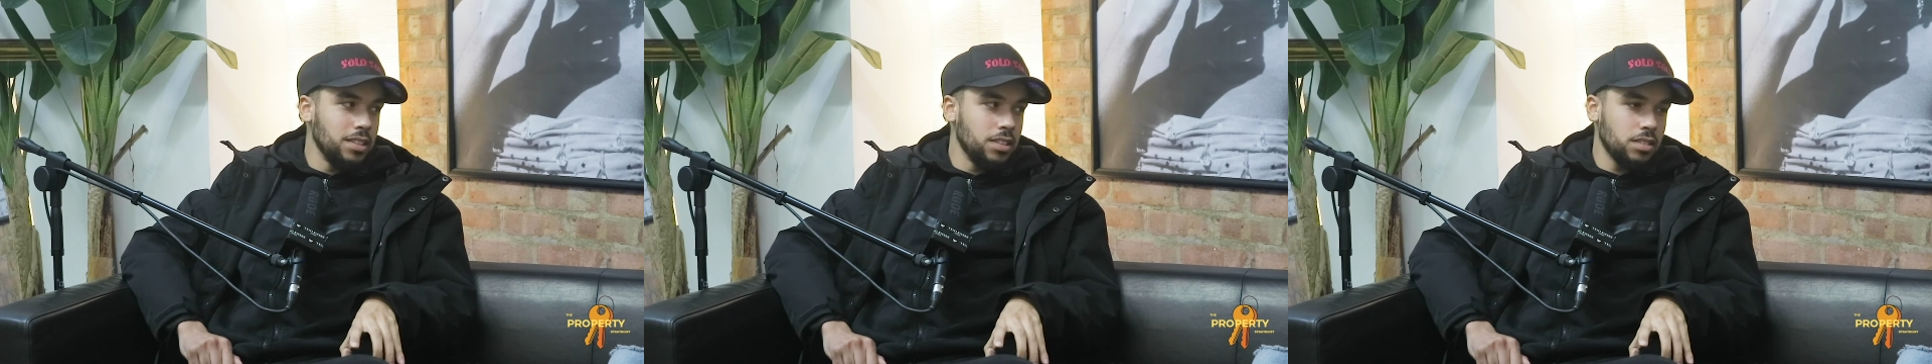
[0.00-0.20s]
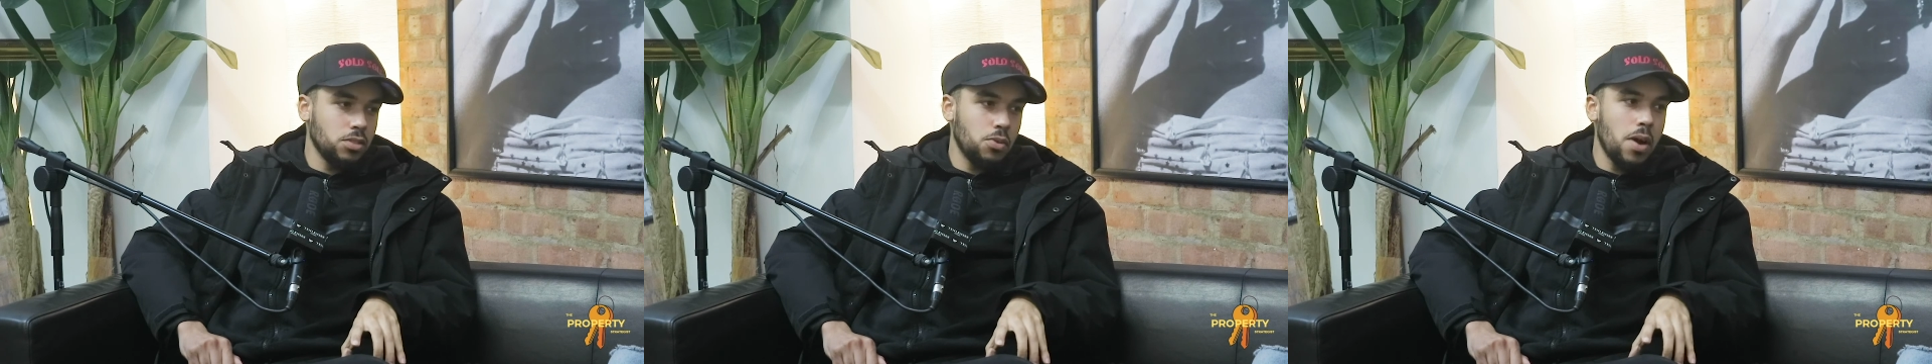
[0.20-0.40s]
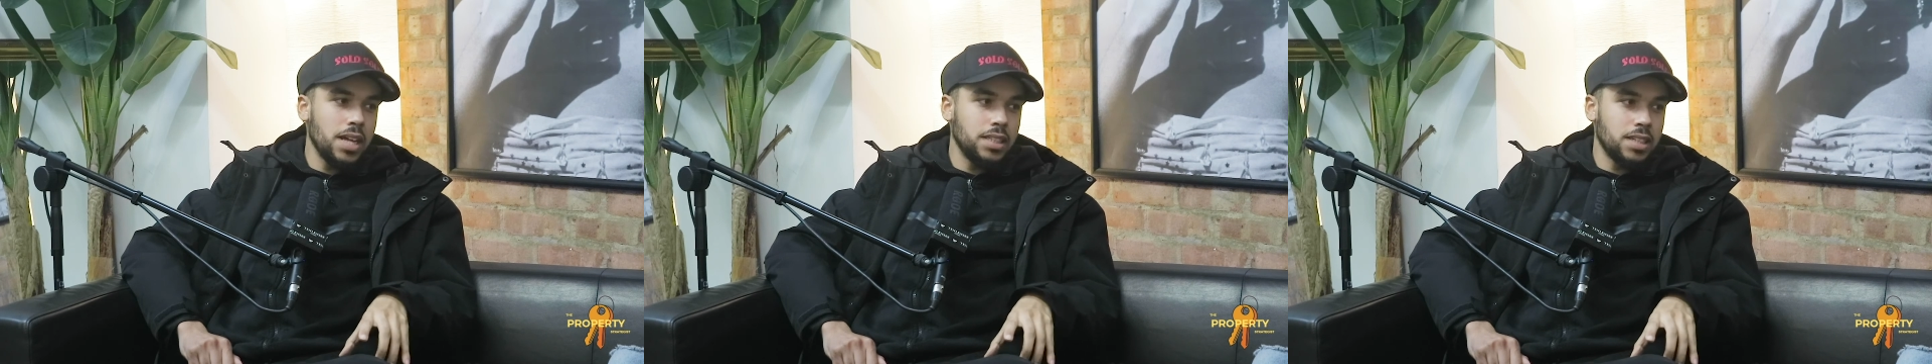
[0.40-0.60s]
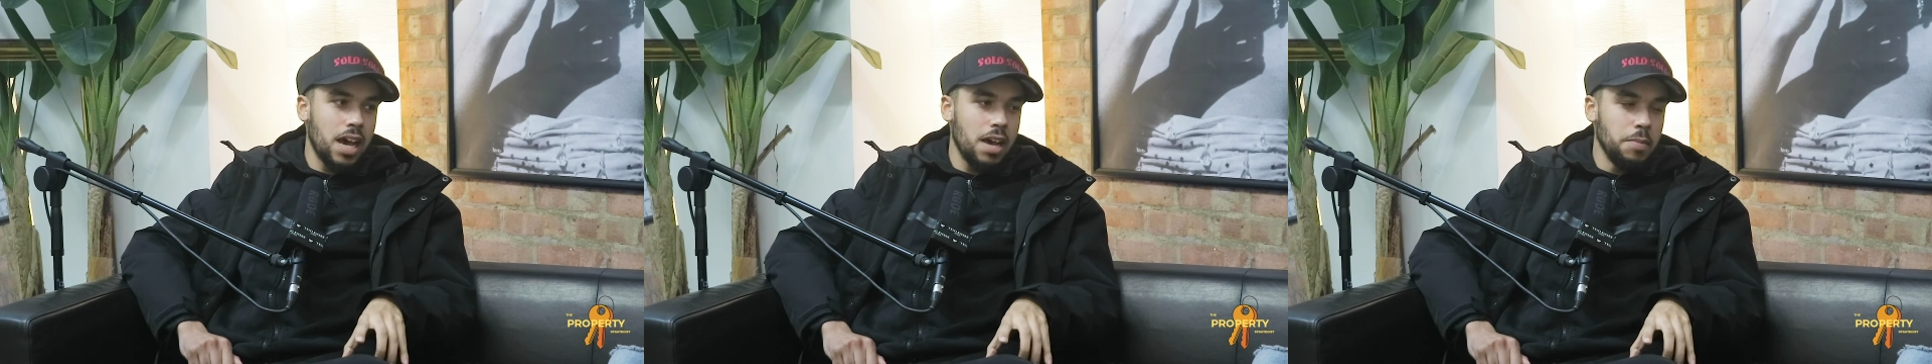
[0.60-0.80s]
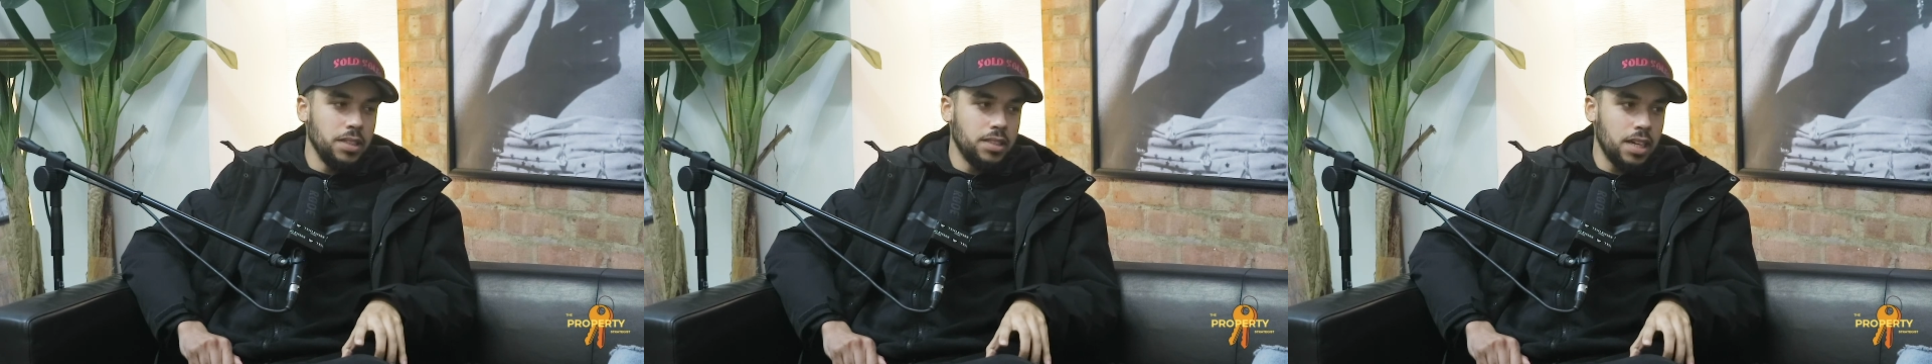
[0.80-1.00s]
It's quite
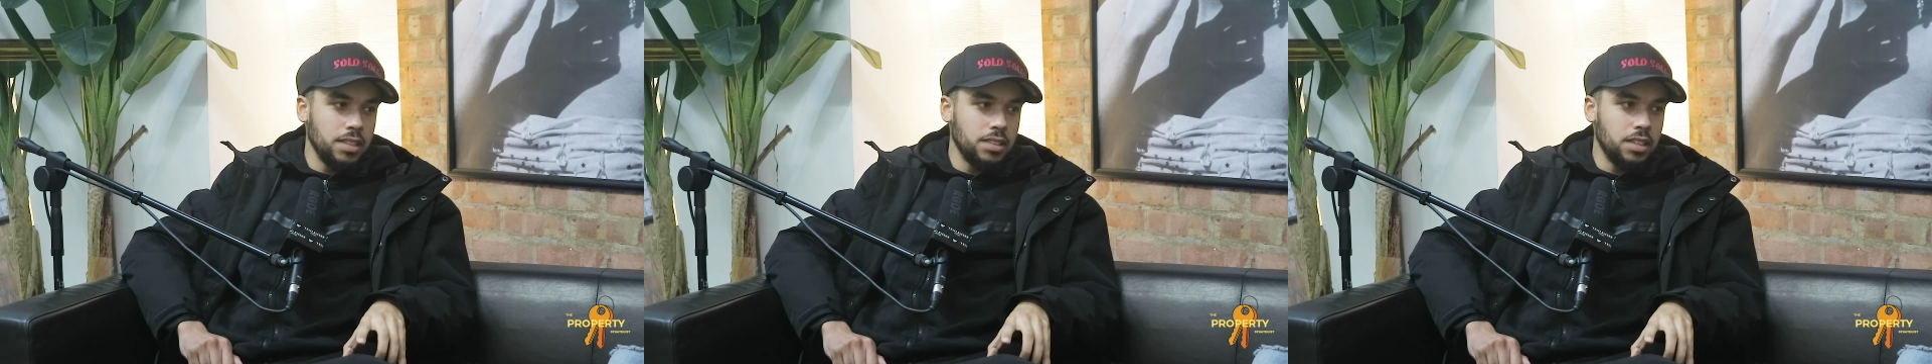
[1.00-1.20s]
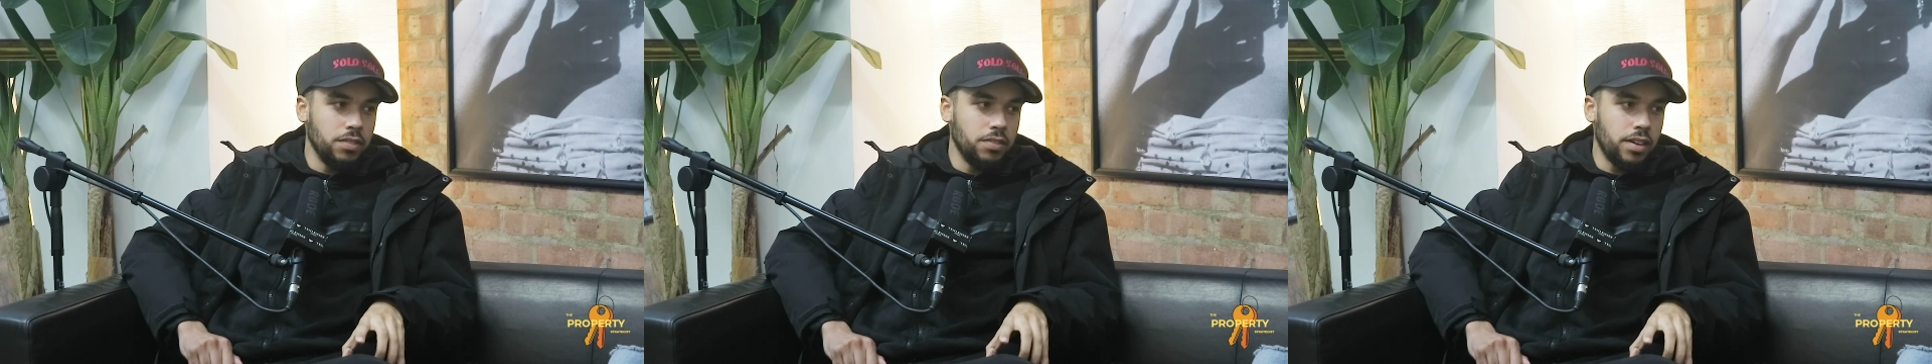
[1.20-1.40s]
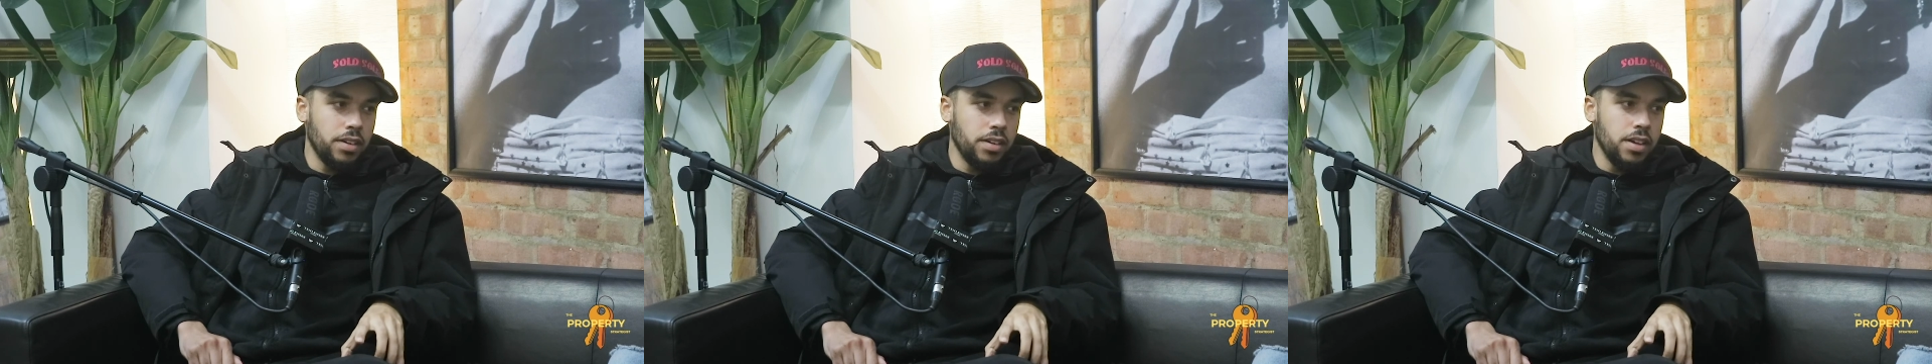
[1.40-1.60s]
time intensive.